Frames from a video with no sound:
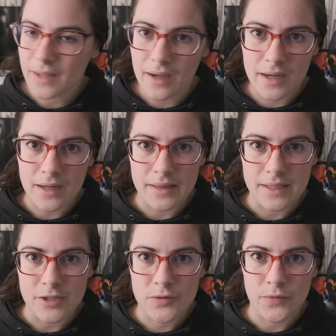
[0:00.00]
I got
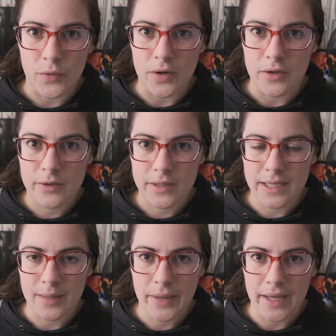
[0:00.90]
this for
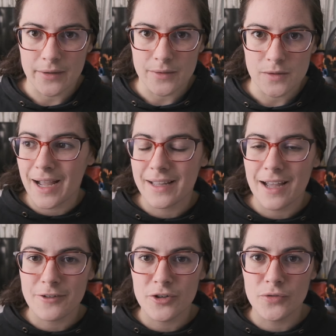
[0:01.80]
39 pounds. I
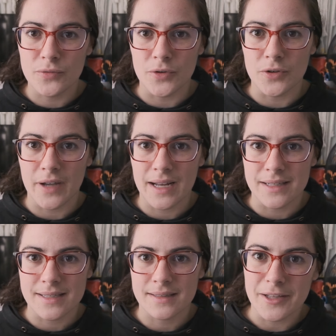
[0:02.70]
have a new rule and
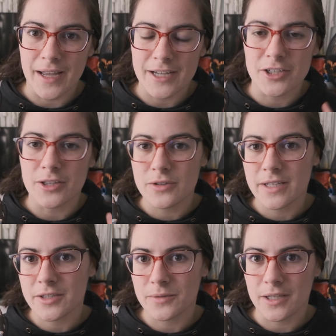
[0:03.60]
it's, actually Lucy
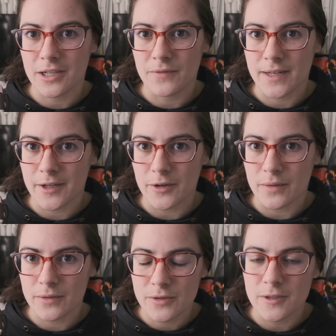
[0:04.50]
has a really good
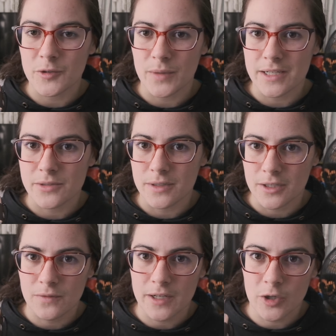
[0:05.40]
video, Lucy Lumen has a really
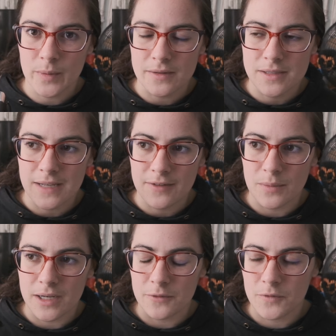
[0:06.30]
good video about saving
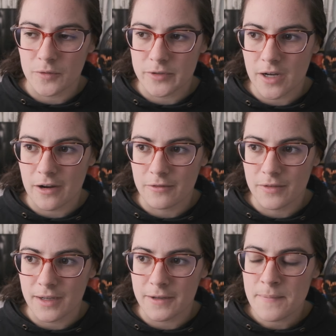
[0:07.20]
money in film
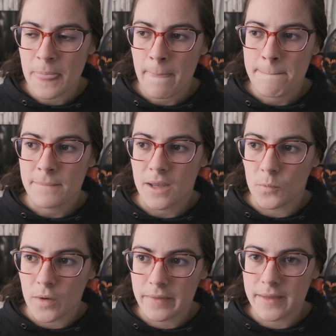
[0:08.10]
photography.
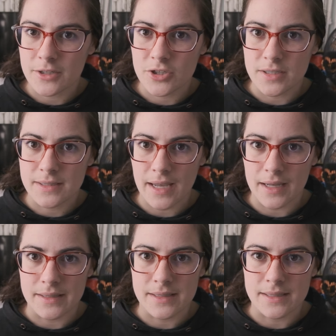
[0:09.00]
And one thing she
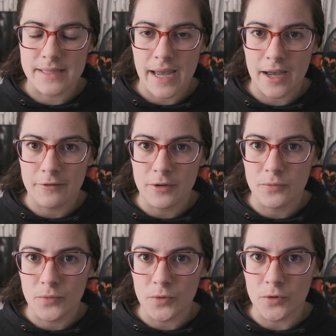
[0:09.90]
says is have a
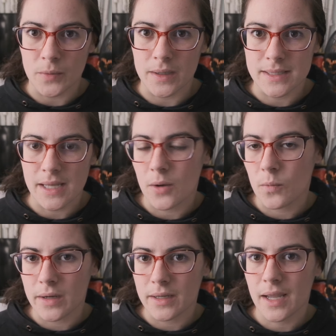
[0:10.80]
rule where it's like
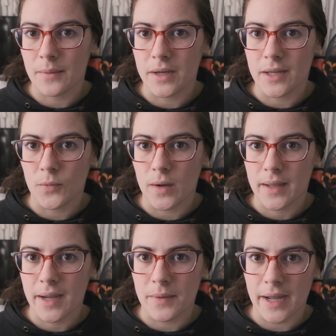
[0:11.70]
one camera in, one
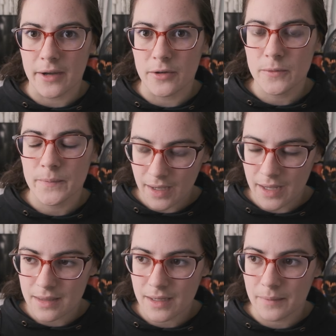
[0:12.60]
camera out.
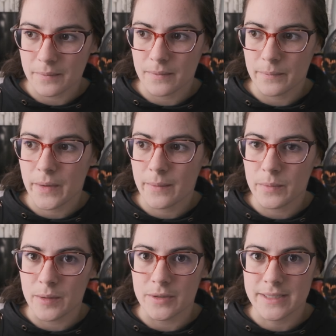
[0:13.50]
I think I
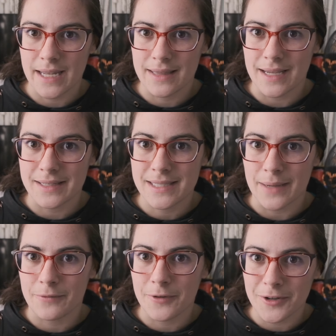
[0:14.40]
probably will take that a
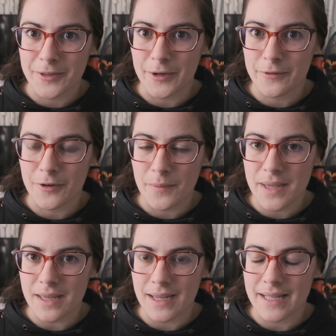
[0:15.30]
step further for
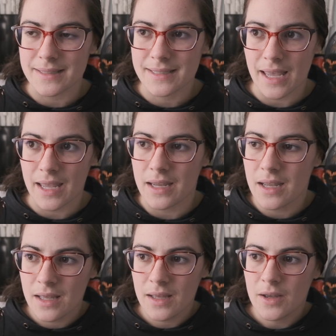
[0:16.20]
me and say,
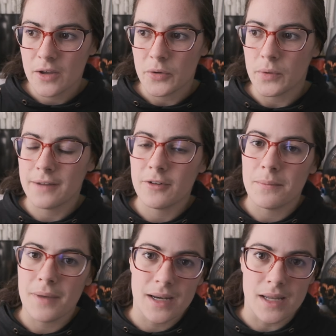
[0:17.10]
whatever
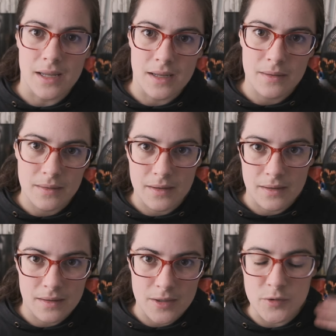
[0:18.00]
money
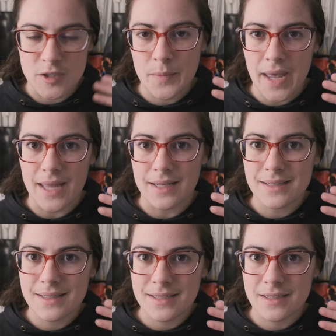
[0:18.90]
you
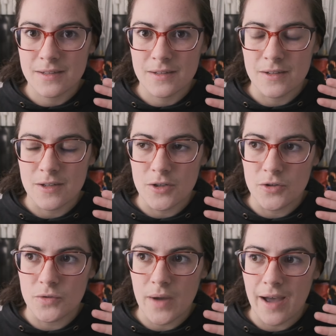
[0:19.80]
spend,
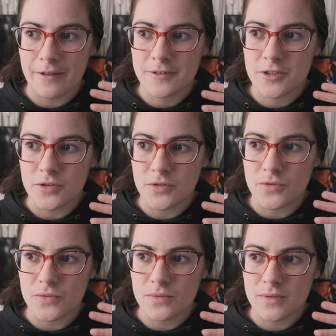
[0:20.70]
you have
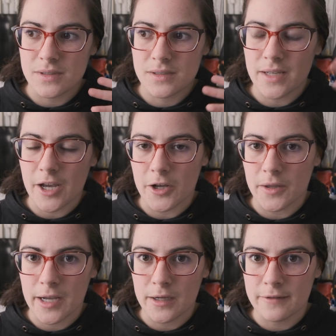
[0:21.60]
to sell
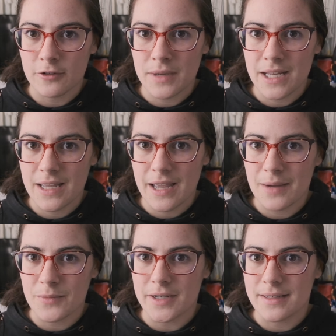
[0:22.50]
however many
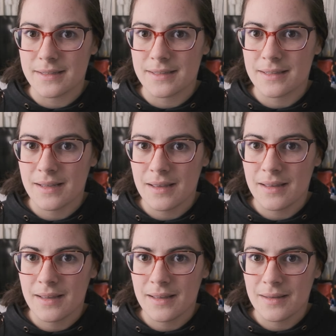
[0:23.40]
cameras
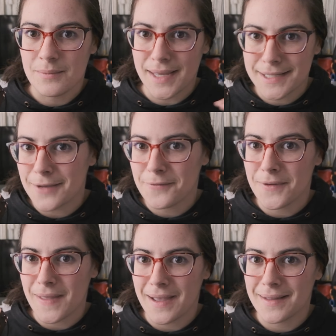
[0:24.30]
makes up
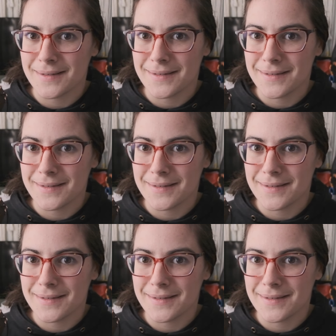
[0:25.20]
for that.